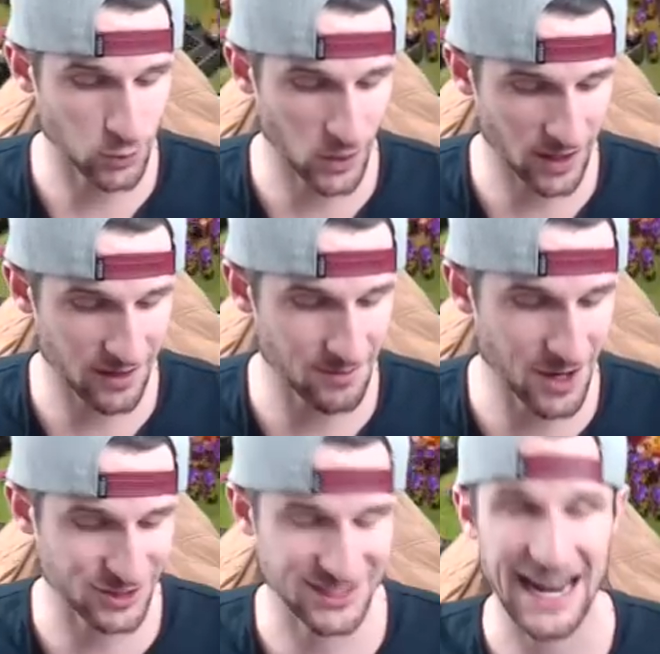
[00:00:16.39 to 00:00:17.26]
one of the
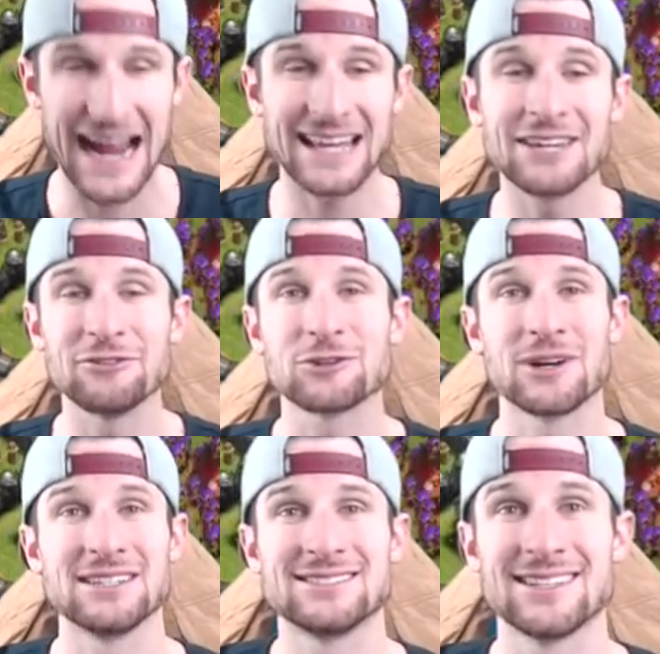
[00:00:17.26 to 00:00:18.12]
most highly
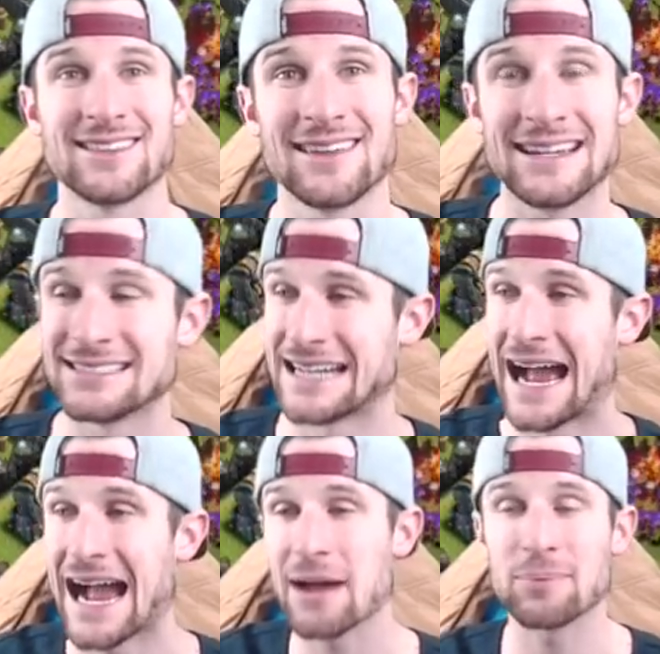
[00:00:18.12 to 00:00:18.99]
requested things
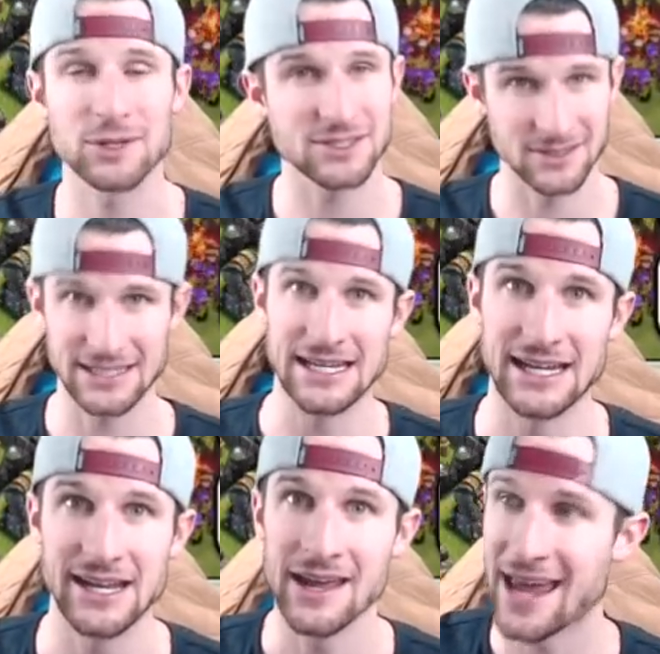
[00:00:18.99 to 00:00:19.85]
I personally
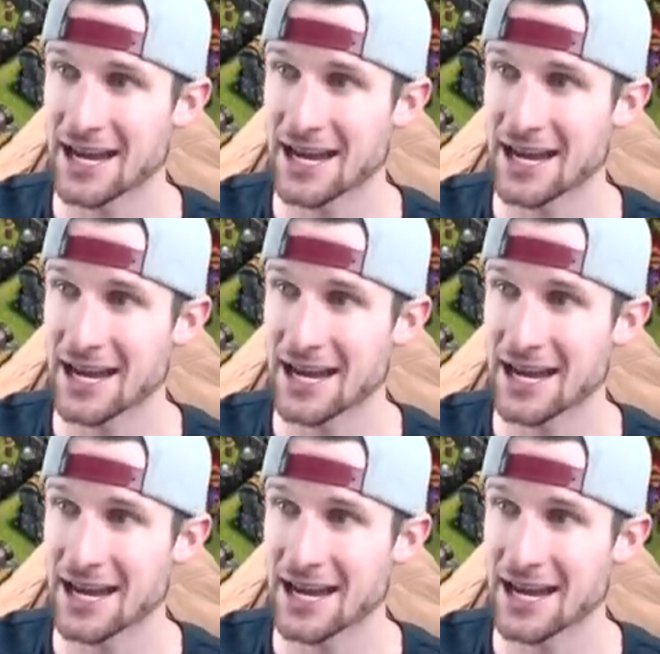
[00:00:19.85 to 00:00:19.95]
get,